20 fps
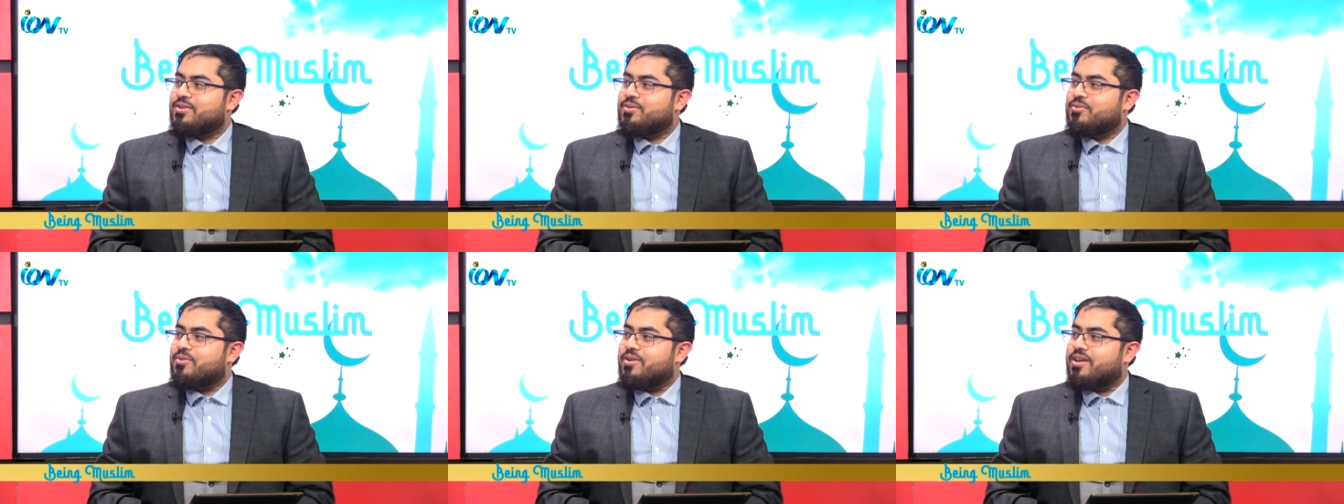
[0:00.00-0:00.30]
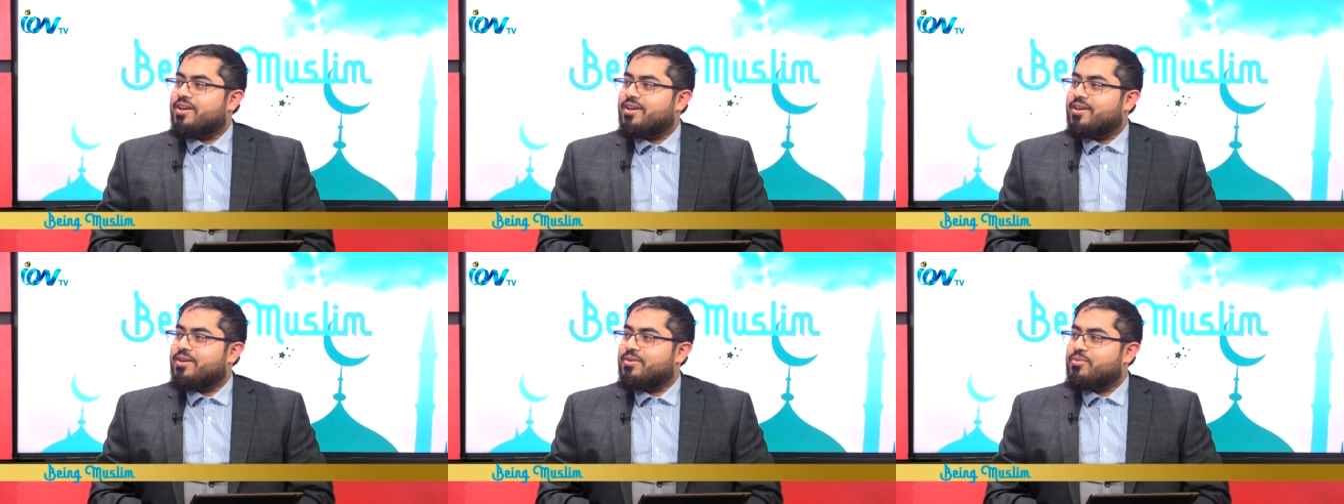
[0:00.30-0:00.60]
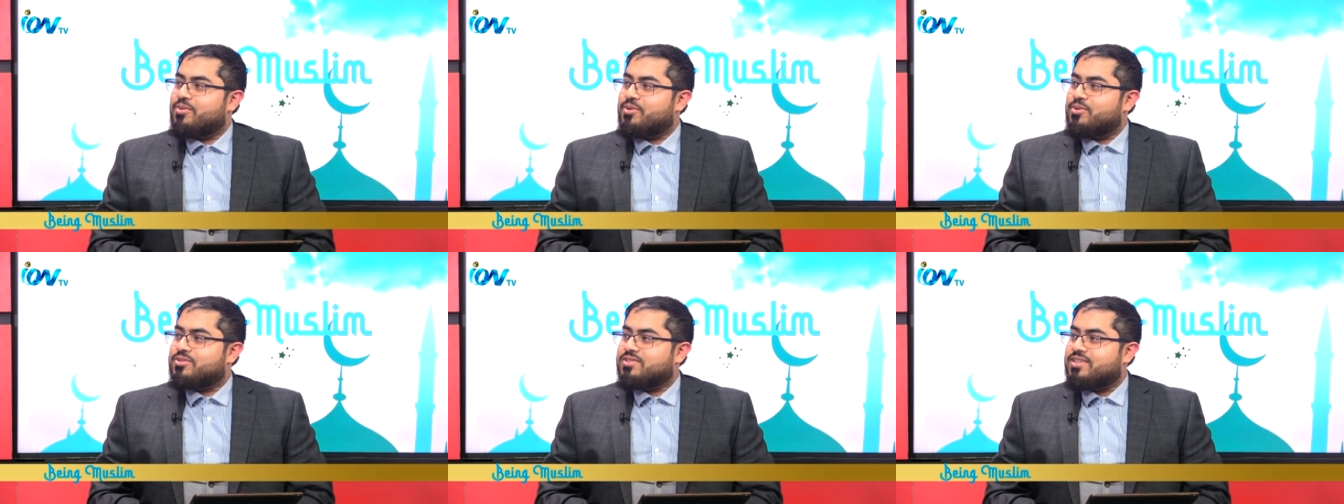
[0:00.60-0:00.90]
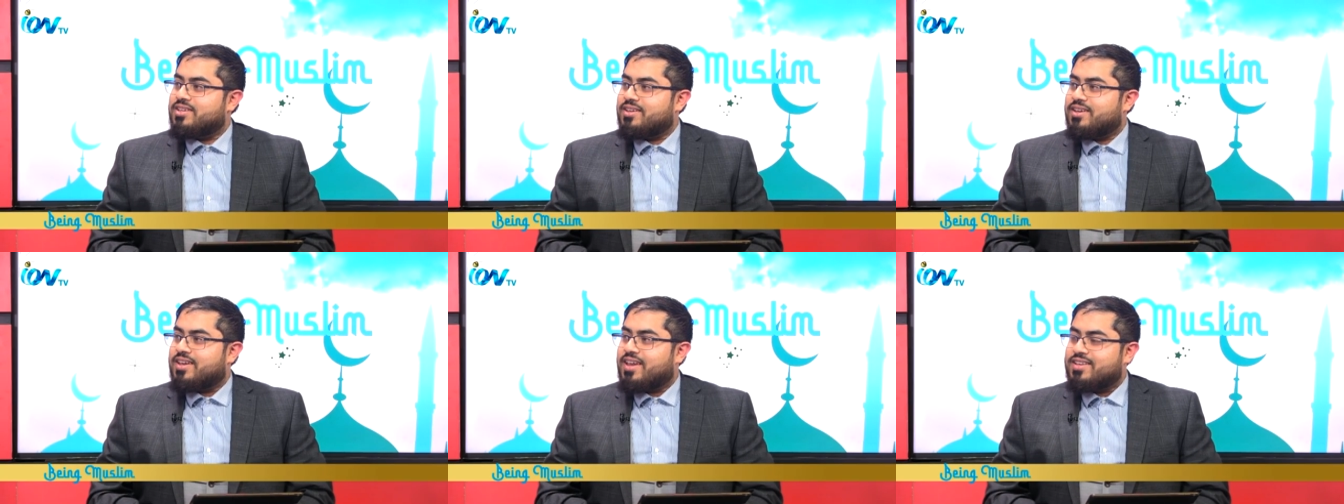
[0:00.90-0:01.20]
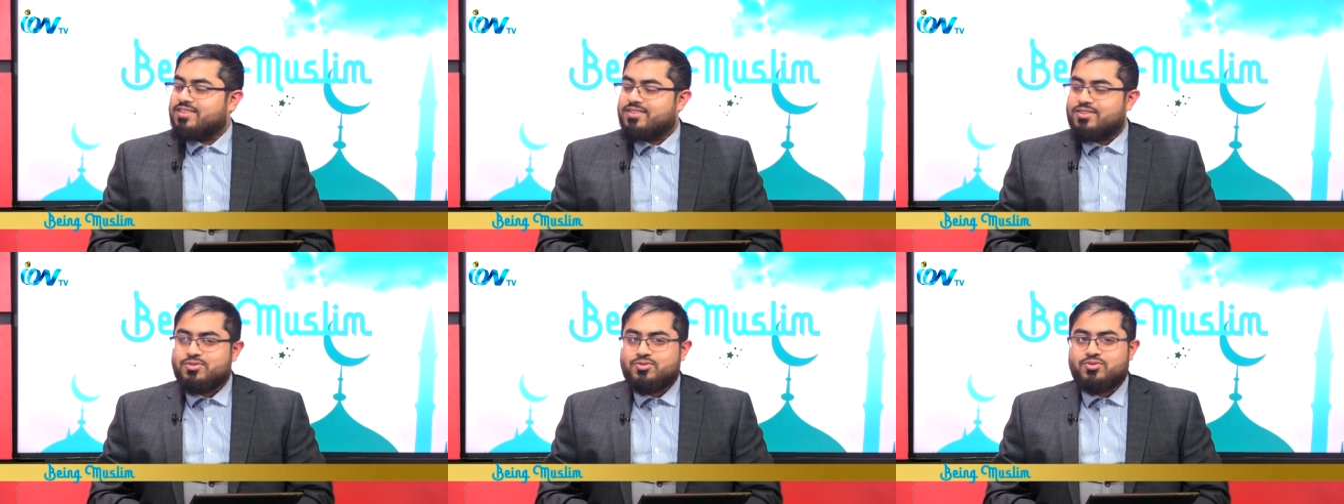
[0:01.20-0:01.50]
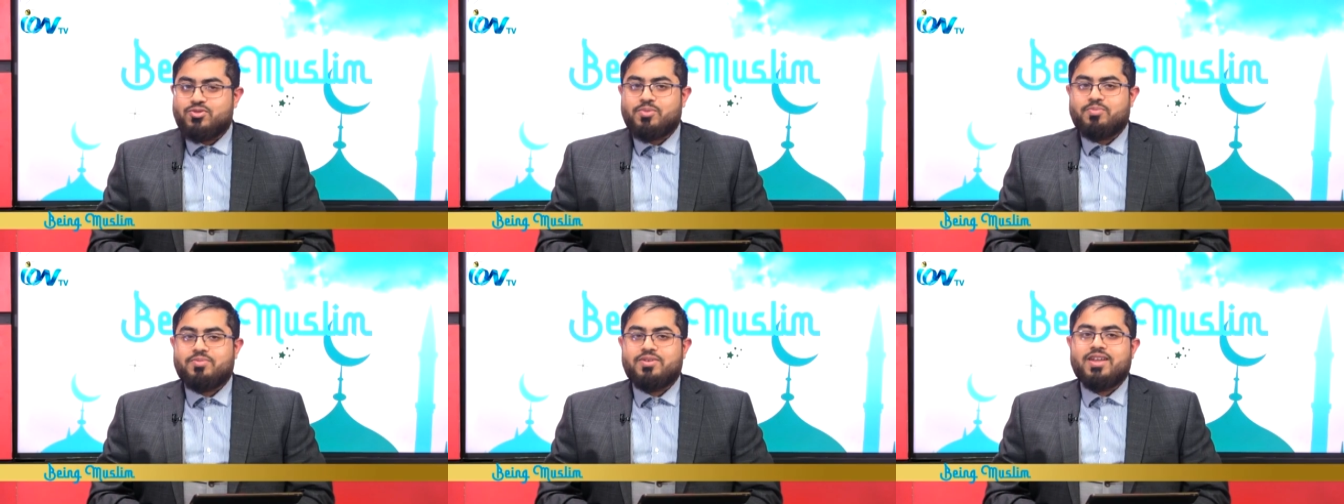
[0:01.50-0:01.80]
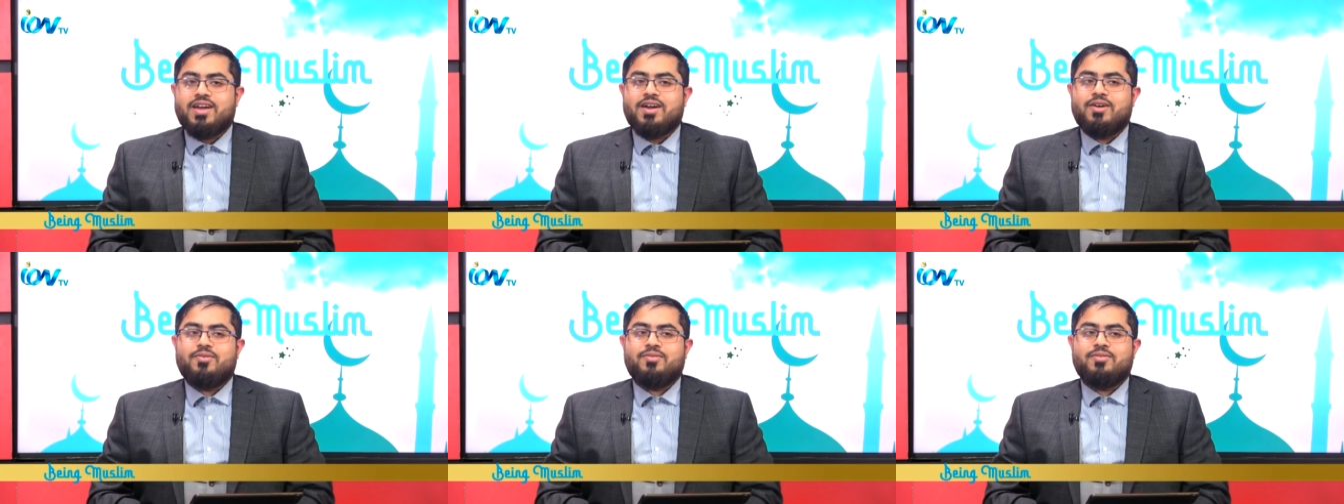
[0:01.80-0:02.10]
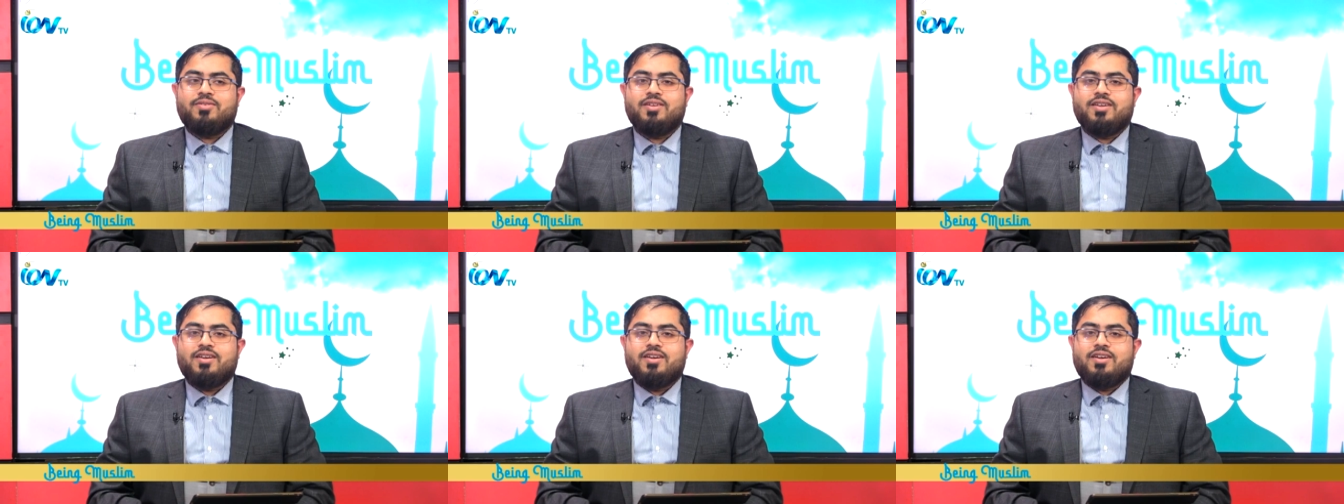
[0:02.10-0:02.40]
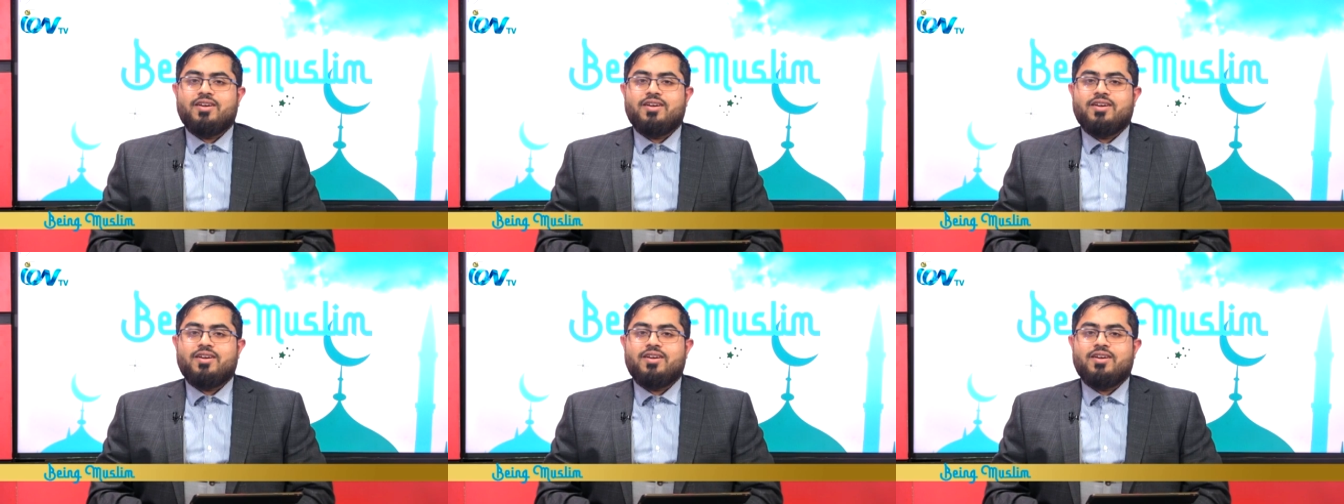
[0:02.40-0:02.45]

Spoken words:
where we were seeing cases drop down